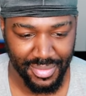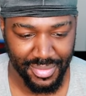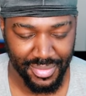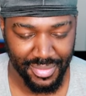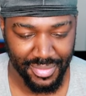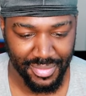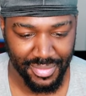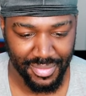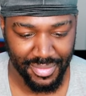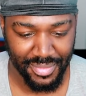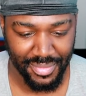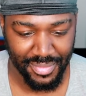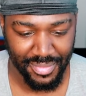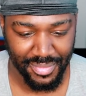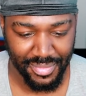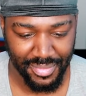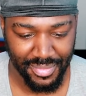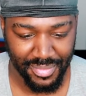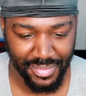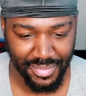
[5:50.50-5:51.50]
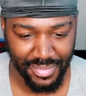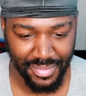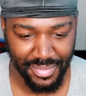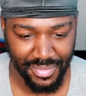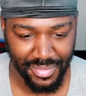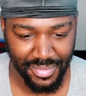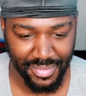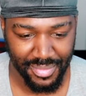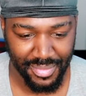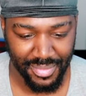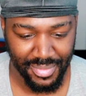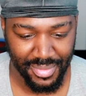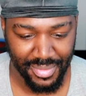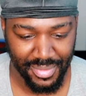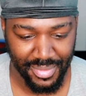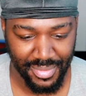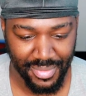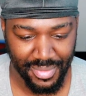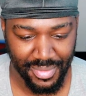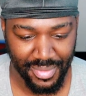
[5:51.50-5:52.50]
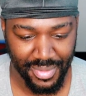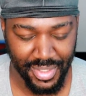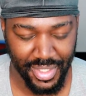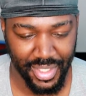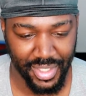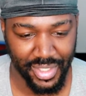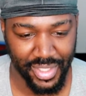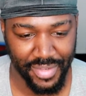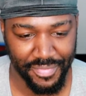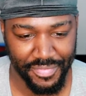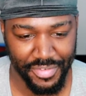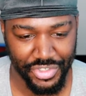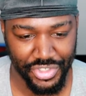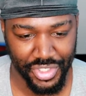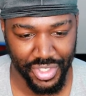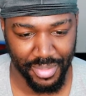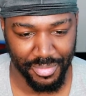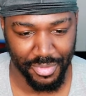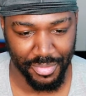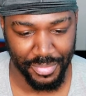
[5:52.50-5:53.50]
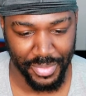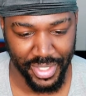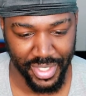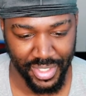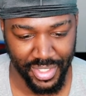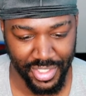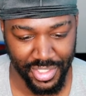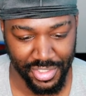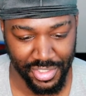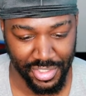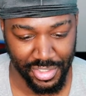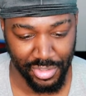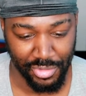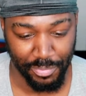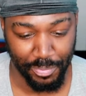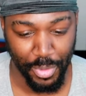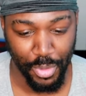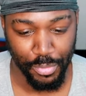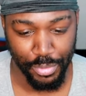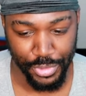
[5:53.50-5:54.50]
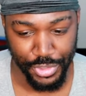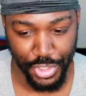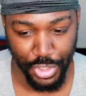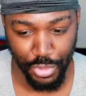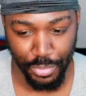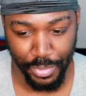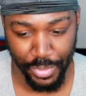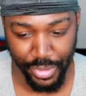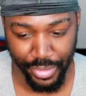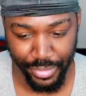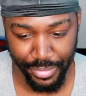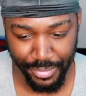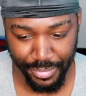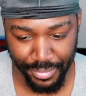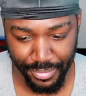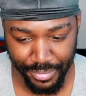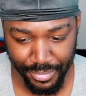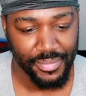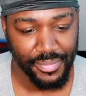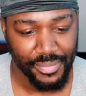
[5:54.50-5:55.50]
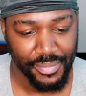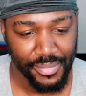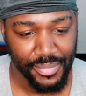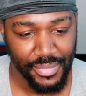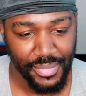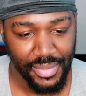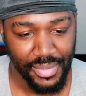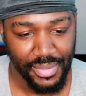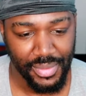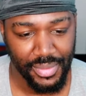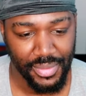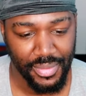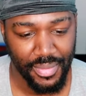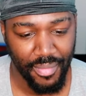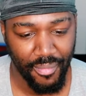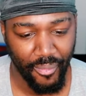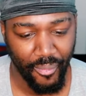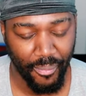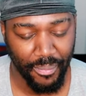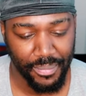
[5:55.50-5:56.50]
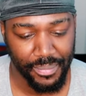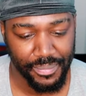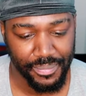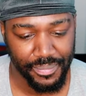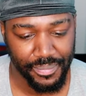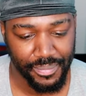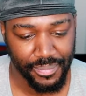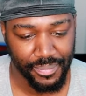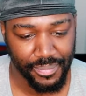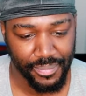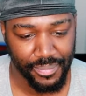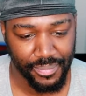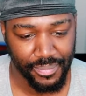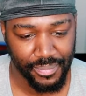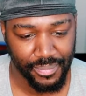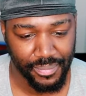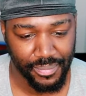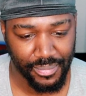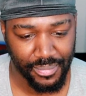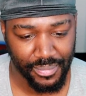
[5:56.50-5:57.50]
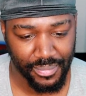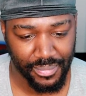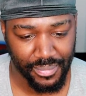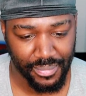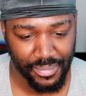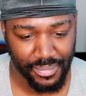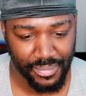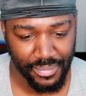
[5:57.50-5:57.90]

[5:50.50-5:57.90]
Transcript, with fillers: Takua. Hmm. You left the shovel, man. He's a little pooper scooper. Takua!